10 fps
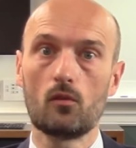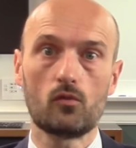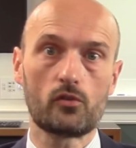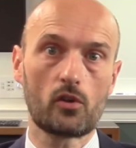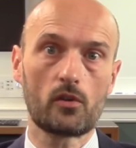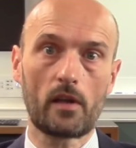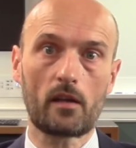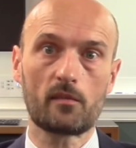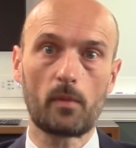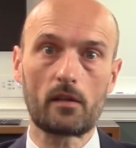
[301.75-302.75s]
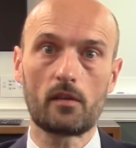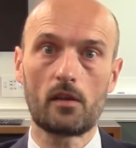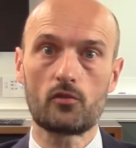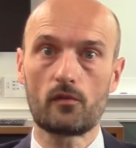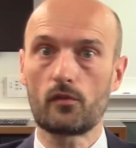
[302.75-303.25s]
return
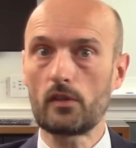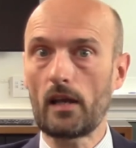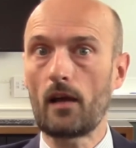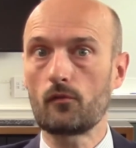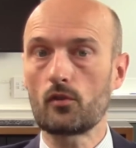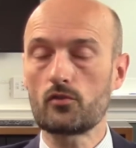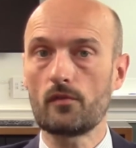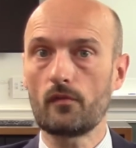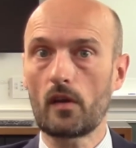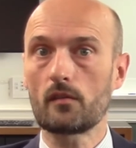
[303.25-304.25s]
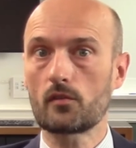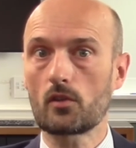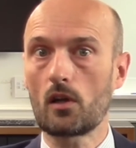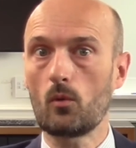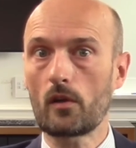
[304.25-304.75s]
expectation for the average investor
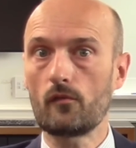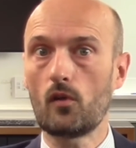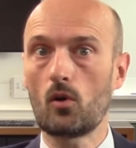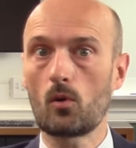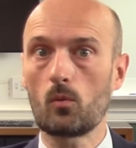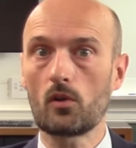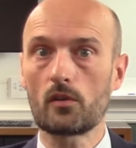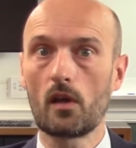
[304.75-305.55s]
going forward.